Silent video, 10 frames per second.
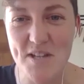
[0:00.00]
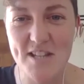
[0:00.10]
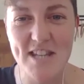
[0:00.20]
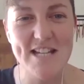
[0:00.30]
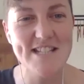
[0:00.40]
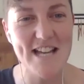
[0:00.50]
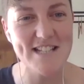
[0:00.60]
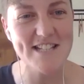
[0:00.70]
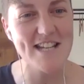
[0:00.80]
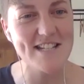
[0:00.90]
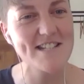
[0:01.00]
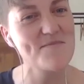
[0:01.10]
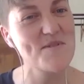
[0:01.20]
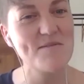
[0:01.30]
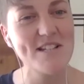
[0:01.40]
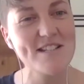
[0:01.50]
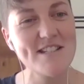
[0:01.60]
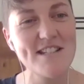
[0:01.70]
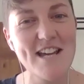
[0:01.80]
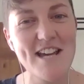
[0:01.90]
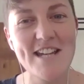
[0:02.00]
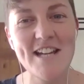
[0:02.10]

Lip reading: their Saturdays to be with us today,